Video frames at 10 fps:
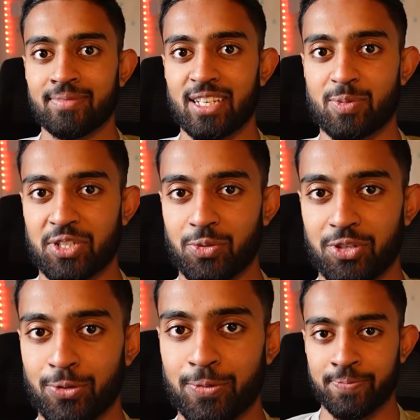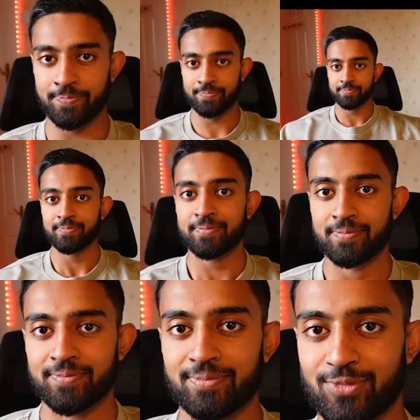especially when you
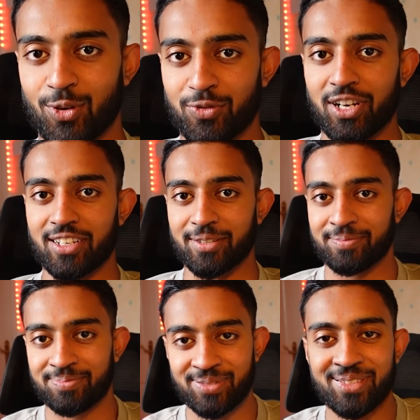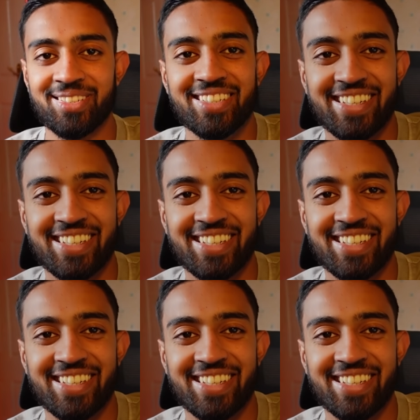don't feel like it.